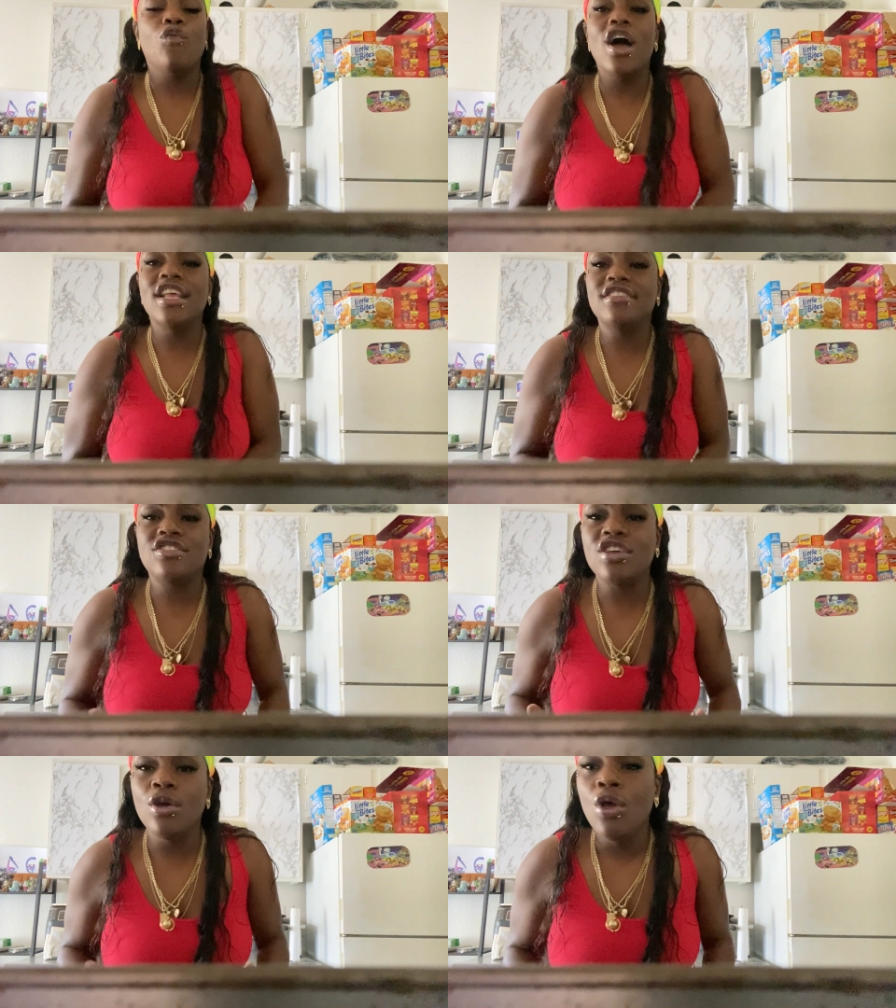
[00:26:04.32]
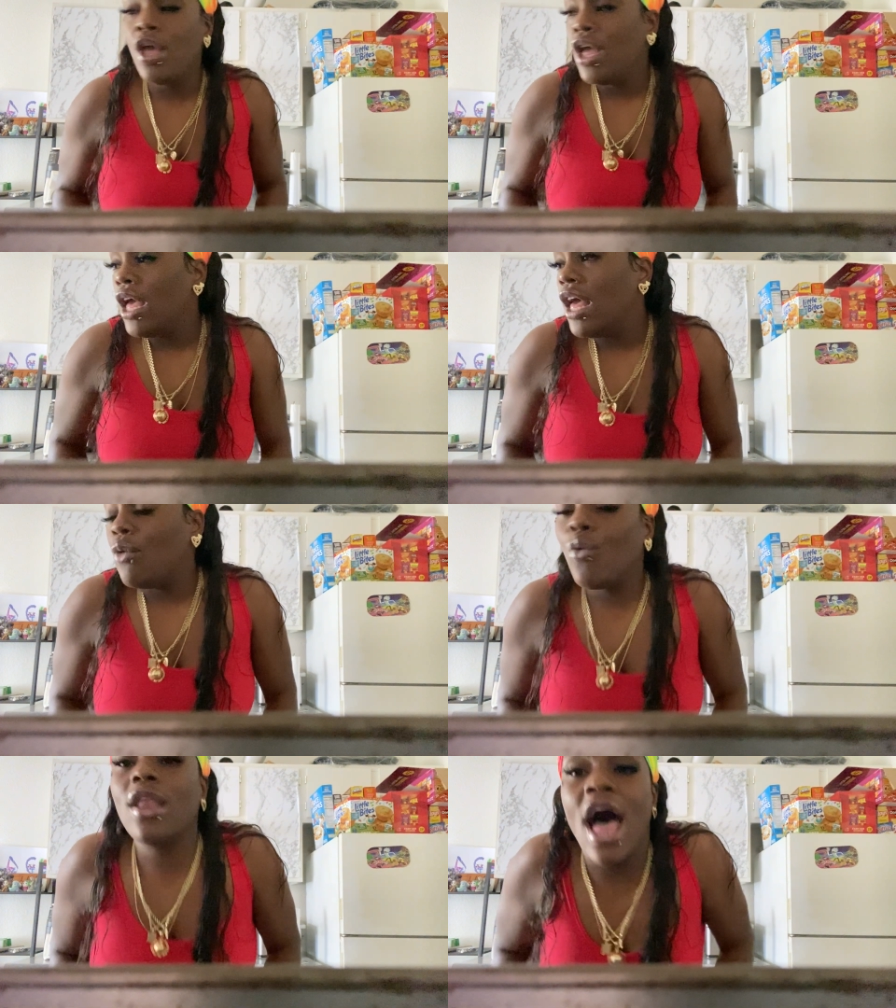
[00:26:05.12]
what is it to
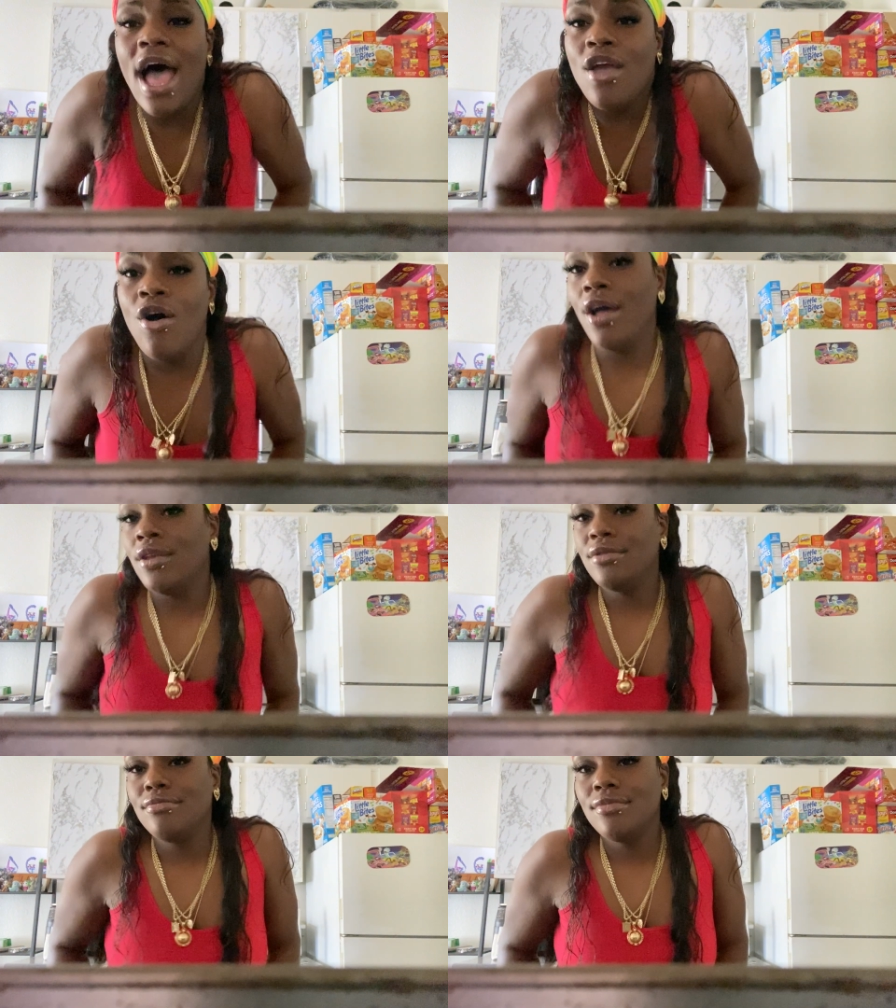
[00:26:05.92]
rely on?